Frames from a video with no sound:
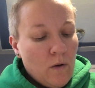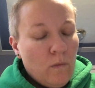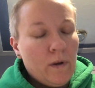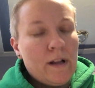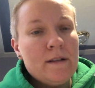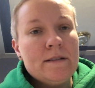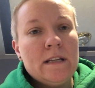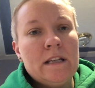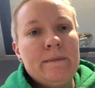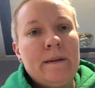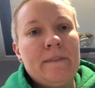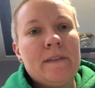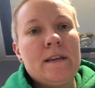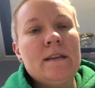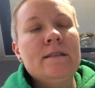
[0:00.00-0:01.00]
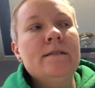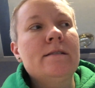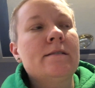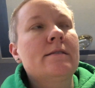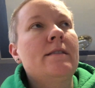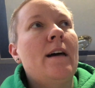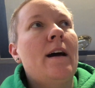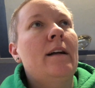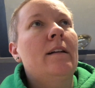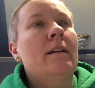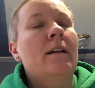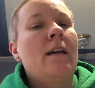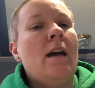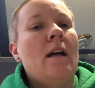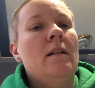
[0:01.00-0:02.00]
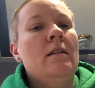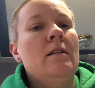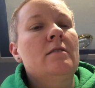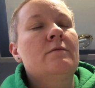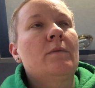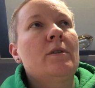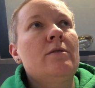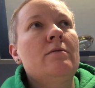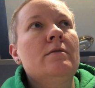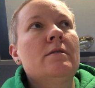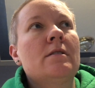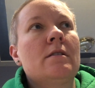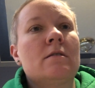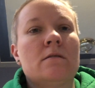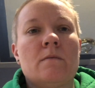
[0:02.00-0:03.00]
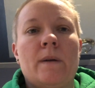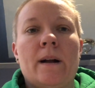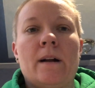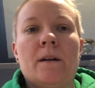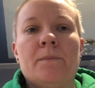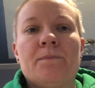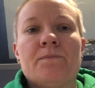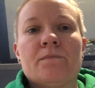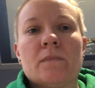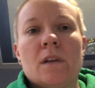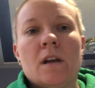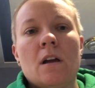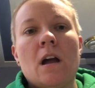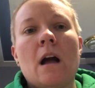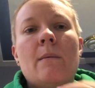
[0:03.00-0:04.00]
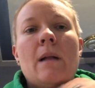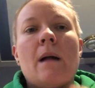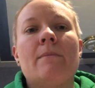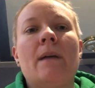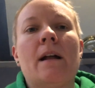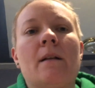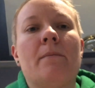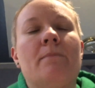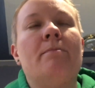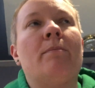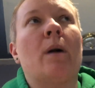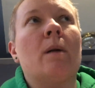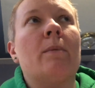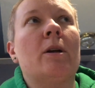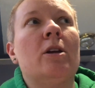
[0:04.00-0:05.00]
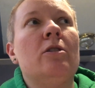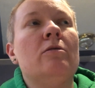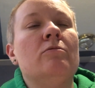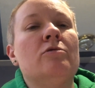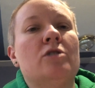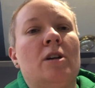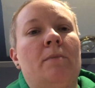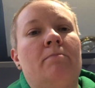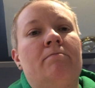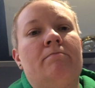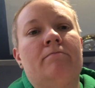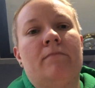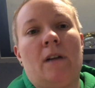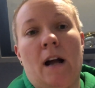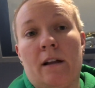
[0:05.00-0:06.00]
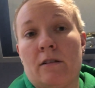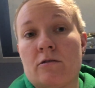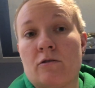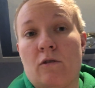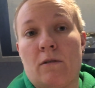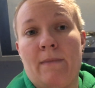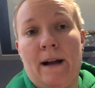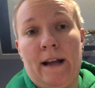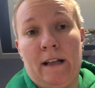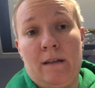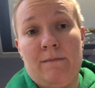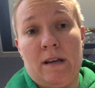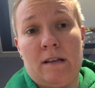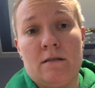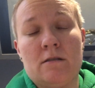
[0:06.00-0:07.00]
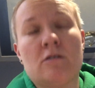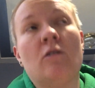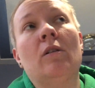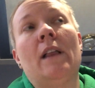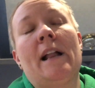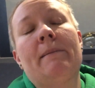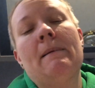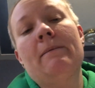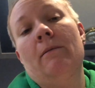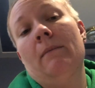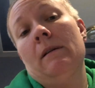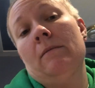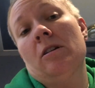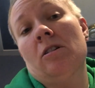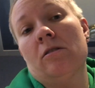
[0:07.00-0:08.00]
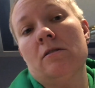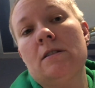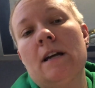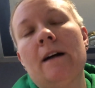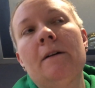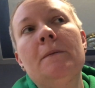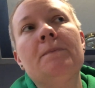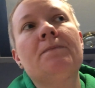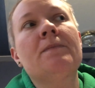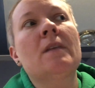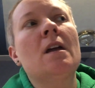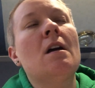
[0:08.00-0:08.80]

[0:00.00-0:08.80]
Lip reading: What I'll say about these is that, again, it's one of those things where, I mean, I'm not a barbecue chip connoisseur by any means, so a lot of people maybe could tell.